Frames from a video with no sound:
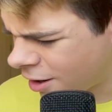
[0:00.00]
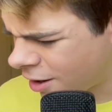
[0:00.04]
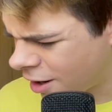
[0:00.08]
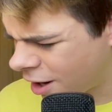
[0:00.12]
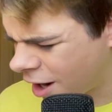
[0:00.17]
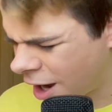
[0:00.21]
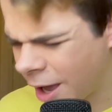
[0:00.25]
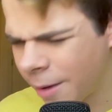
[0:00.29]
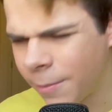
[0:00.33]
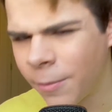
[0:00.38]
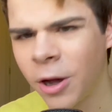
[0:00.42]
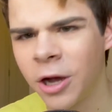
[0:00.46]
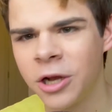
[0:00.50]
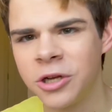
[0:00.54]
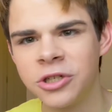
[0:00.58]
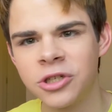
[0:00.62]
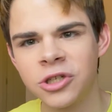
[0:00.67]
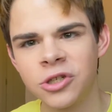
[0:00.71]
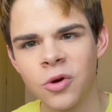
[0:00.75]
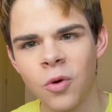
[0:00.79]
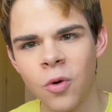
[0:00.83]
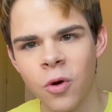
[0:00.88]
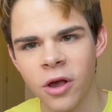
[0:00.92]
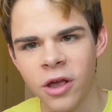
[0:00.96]
I'm
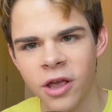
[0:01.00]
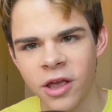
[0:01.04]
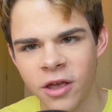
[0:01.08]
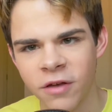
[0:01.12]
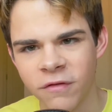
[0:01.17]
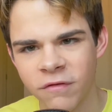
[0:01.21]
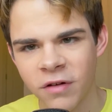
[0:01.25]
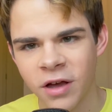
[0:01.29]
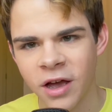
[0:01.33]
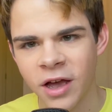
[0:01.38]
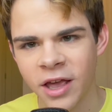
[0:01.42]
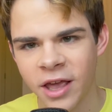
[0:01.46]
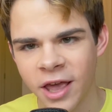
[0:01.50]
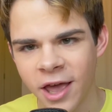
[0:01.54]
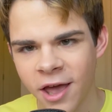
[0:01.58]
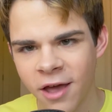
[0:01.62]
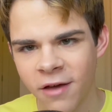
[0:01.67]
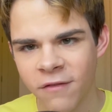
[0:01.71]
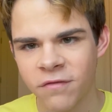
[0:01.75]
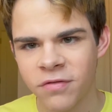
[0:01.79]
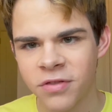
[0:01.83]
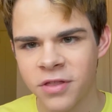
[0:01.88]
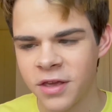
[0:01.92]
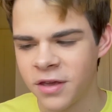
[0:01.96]
unsure if I
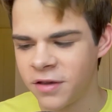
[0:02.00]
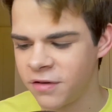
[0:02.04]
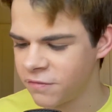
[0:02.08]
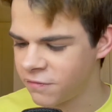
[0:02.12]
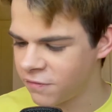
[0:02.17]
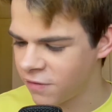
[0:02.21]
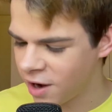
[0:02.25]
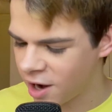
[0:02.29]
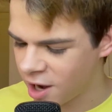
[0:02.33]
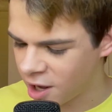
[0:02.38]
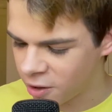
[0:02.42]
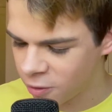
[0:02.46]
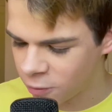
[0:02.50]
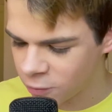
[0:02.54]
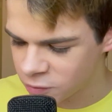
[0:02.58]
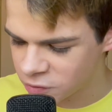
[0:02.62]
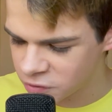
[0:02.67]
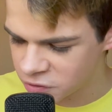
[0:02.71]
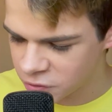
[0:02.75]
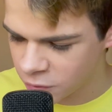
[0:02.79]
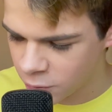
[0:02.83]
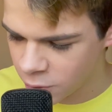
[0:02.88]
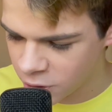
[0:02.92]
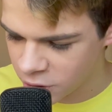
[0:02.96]
have the files
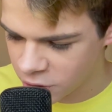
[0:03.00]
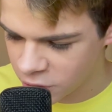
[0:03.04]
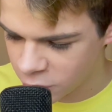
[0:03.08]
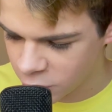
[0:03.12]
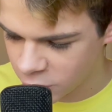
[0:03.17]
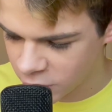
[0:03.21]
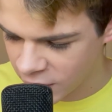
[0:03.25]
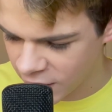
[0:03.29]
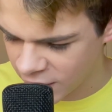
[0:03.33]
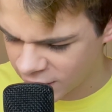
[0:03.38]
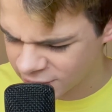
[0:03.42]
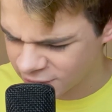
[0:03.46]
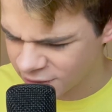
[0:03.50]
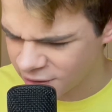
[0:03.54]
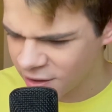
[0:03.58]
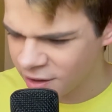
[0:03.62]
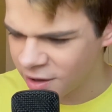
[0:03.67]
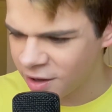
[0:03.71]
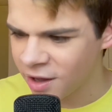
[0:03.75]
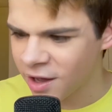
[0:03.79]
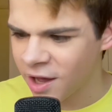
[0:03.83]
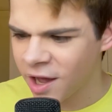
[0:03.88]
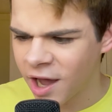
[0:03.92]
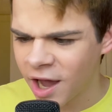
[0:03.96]
to it or not.
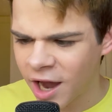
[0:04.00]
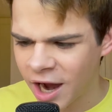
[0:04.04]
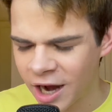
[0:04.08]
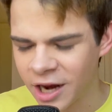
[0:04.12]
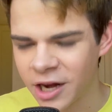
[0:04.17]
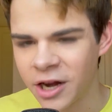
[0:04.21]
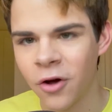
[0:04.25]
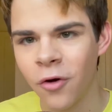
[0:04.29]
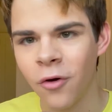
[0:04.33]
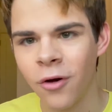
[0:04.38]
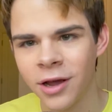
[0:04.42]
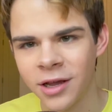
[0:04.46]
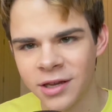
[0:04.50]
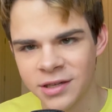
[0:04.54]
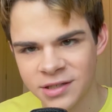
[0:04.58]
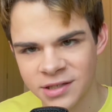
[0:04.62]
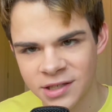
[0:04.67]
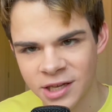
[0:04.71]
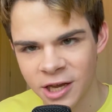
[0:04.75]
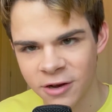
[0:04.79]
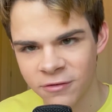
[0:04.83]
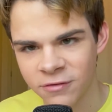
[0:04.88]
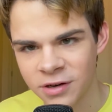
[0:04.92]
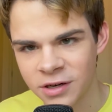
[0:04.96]
I know I
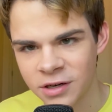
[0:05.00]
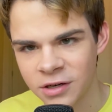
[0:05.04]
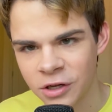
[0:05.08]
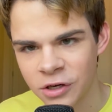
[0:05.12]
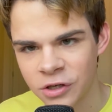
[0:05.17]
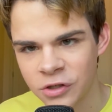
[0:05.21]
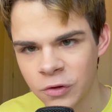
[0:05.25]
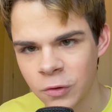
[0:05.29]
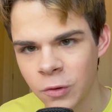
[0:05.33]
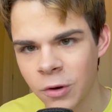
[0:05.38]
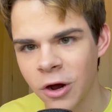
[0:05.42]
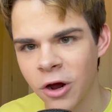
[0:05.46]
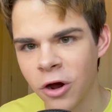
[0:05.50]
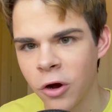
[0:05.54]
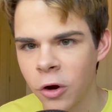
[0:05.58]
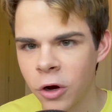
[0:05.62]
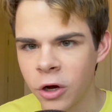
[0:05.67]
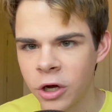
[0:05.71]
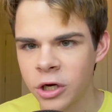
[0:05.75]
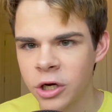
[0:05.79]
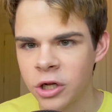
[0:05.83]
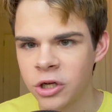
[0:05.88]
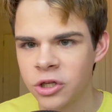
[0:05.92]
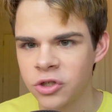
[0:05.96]
saved it to a
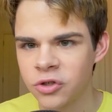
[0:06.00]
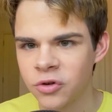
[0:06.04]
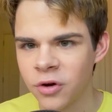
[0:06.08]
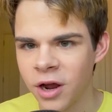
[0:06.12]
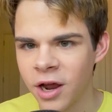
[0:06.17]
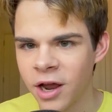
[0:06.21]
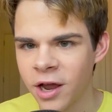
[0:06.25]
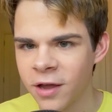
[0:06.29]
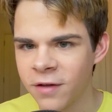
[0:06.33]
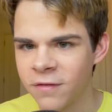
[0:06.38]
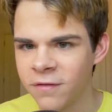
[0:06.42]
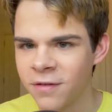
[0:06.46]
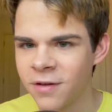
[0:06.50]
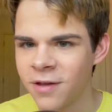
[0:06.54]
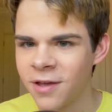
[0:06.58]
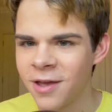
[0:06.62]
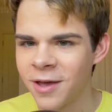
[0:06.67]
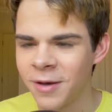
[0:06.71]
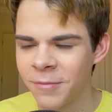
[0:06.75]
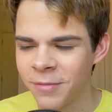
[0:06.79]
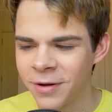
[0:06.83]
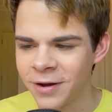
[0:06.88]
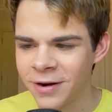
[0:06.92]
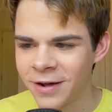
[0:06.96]
hard drive,
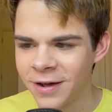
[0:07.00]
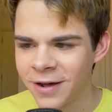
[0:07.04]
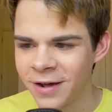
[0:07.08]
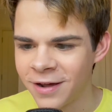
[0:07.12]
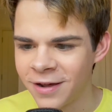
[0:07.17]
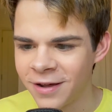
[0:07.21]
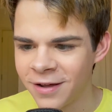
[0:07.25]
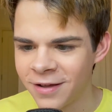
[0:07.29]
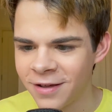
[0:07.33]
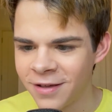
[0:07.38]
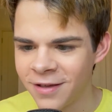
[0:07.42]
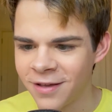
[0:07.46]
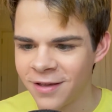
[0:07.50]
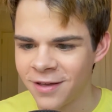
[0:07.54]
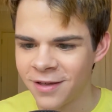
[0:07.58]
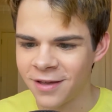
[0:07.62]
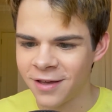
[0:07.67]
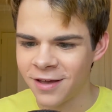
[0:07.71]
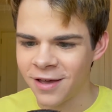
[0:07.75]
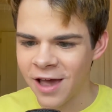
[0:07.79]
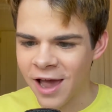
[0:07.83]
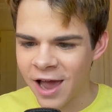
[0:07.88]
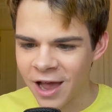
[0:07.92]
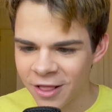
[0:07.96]
but I
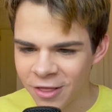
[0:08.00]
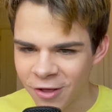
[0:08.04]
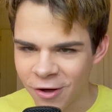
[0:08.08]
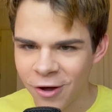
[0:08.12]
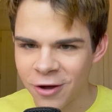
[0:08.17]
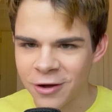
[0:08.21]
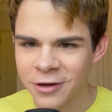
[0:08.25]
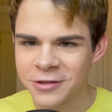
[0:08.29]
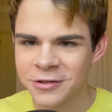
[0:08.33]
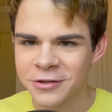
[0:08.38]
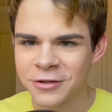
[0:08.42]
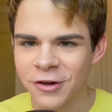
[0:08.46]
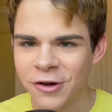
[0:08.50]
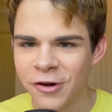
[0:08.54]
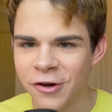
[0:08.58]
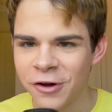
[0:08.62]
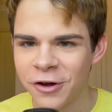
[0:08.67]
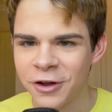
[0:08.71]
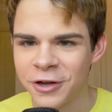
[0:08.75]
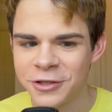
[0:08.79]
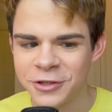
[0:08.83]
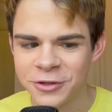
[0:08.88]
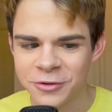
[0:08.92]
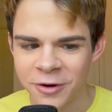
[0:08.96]
lost the
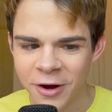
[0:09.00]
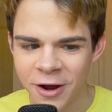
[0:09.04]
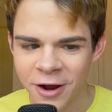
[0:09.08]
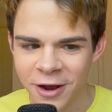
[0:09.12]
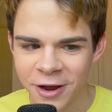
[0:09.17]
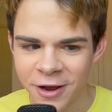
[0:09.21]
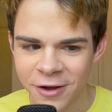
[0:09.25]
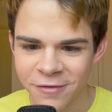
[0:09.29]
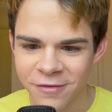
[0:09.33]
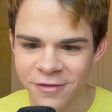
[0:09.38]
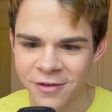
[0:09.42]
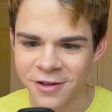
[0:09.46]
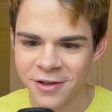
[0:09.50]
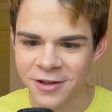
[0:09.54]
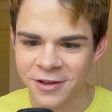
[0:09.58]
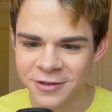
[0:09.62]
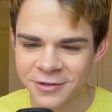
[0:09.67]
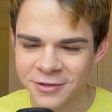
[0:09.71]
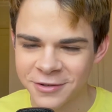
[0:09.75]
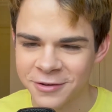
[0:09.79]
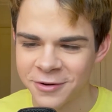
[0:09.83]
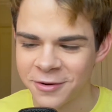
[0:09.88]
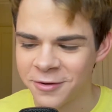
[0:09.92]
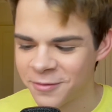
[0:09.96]
hard drive,
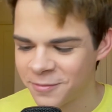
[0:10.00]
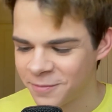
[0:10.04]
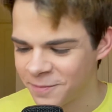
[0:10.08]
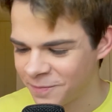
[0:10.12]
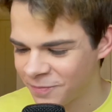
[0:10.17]
so